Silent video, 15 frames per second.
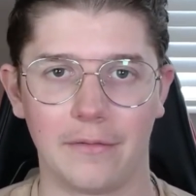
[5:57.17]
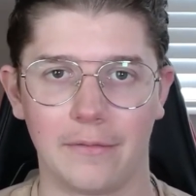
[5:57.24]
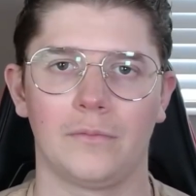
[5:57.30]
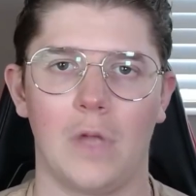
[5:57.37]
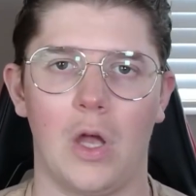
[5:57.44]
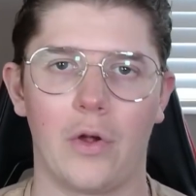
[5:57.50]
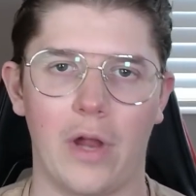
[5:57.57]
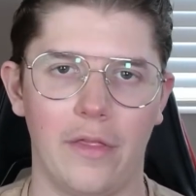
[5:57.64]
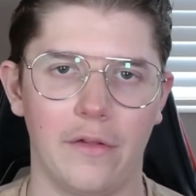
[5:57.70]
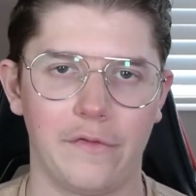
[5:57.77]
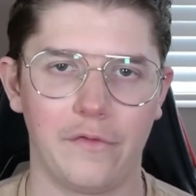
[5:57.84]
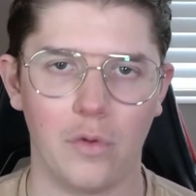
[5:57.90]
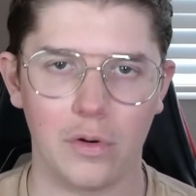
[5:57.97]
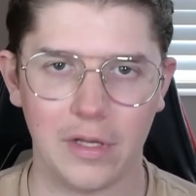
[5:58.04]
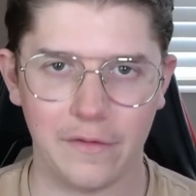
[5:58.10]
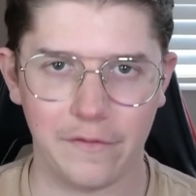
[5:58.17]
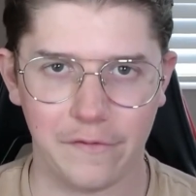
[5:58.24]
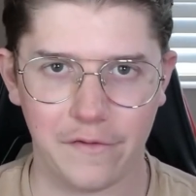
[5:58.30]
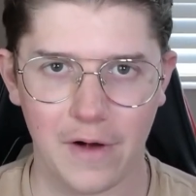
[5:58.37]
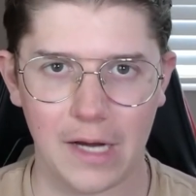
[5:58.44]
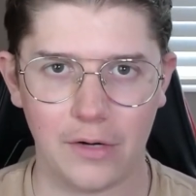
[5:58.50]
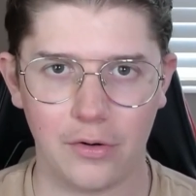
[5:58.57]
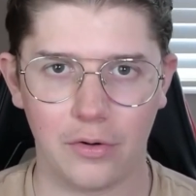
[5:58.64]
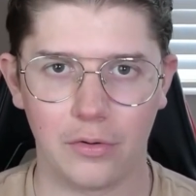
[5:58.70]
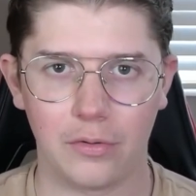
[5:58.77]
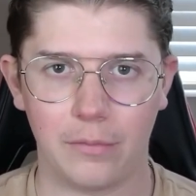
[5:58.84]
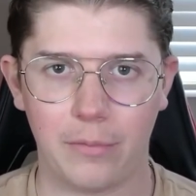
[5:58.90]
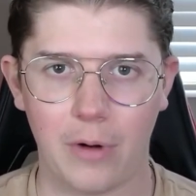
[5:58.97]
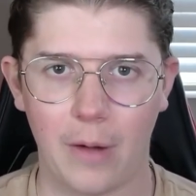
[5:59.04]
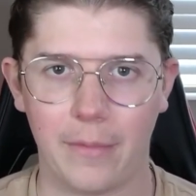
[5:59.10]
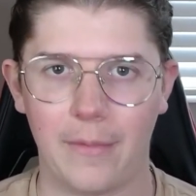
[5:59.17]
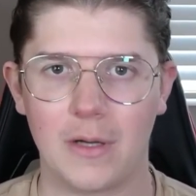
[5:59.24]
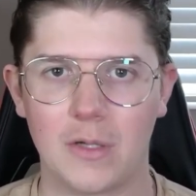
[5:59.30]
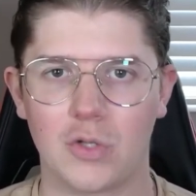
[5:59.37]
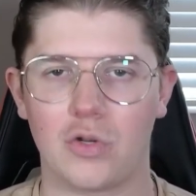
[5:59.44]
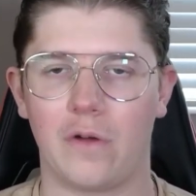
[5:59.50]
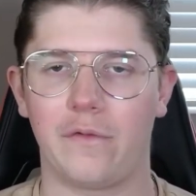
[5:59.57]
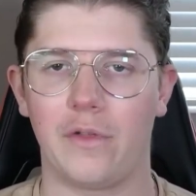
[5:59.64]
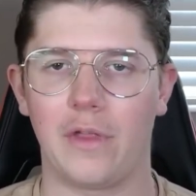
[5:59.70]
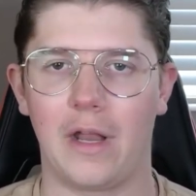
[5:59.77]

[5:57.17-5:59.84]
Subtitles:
Okay, and the fourth and final property management software that